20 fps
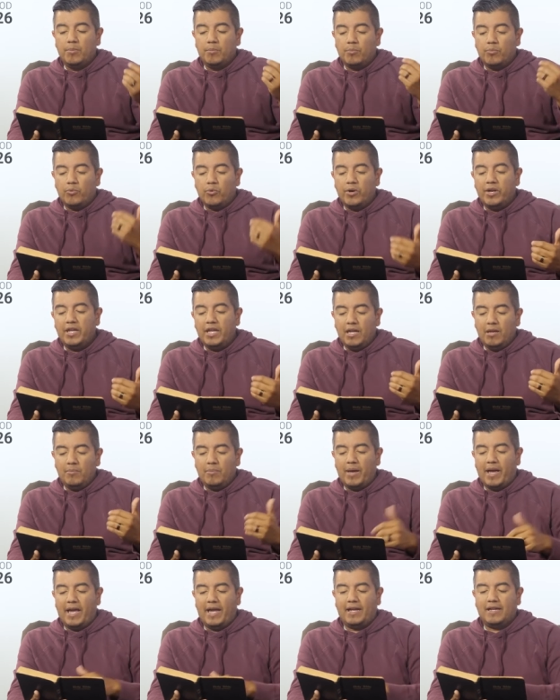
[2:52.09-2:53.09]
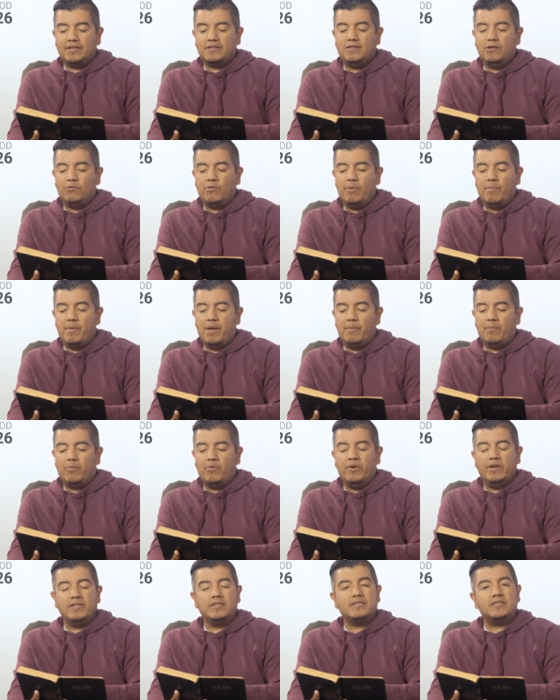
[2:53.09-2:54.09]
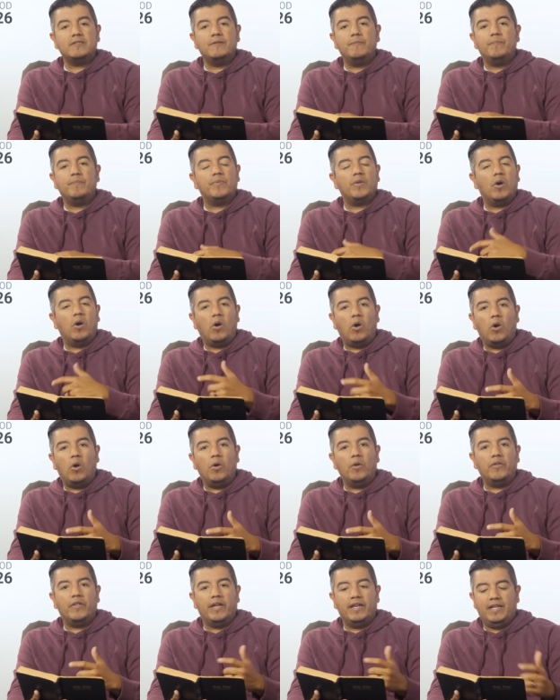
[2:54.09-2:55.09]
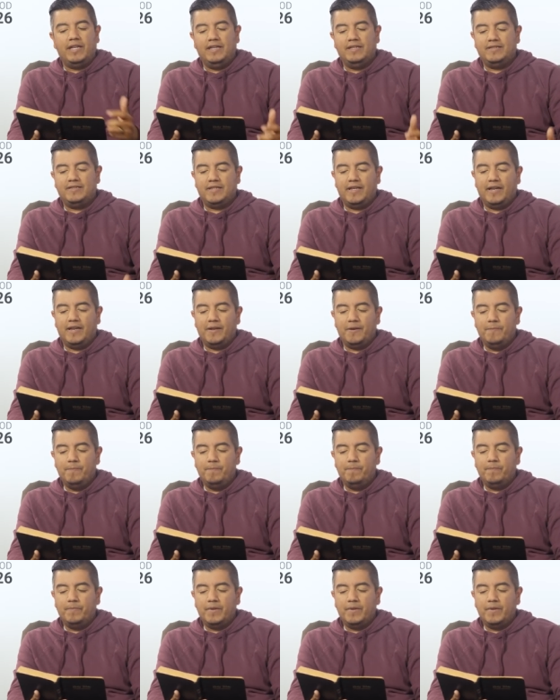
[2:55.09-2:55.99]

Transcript: bringing back to remembrance all that he said.